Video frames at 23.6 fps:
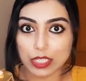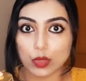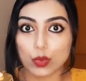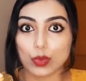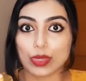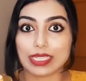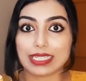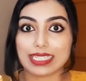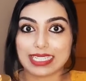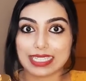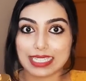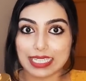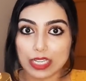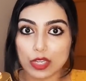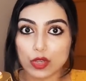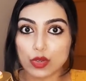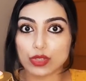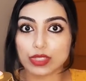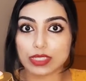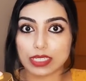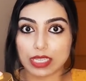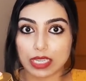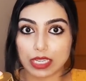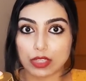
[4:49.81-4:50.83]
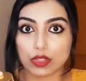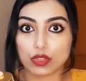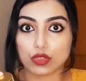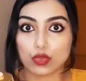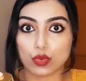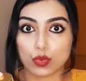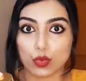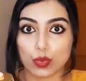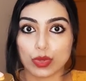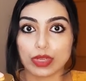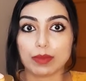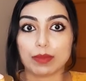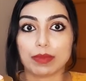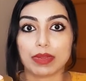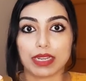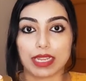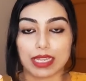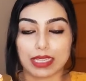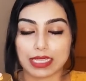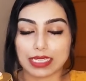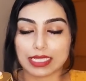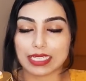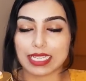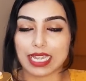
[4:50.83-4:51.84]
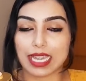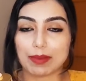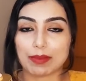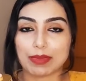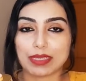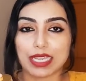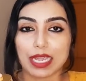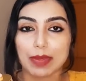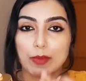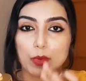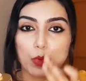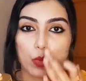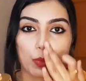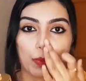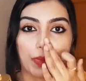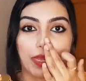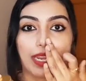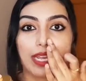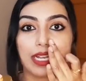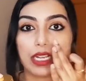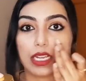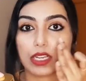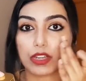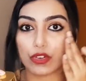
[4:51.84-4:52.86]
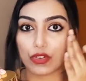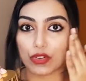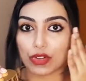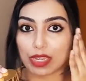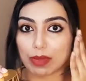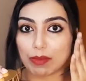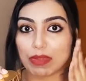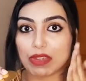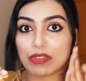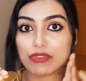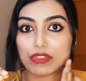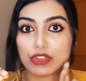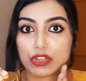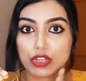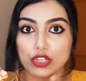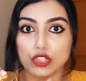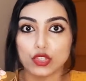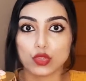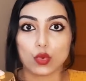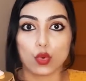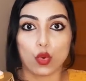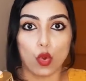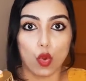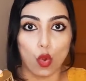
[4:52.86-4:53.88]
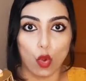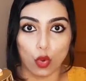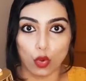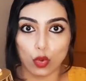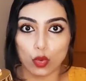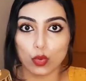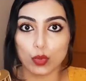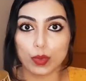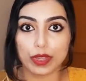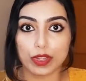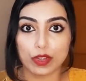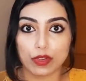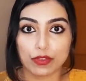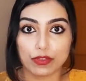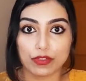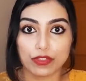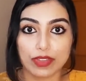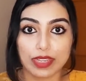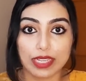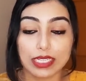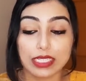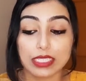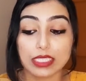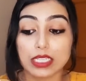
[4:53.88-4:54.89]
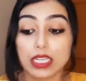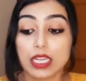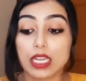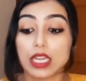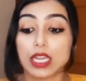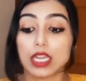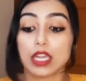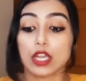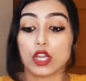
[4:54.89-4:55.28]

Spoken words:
You can see your skin through it, but at the same time it will be like a creamy finish all over your face,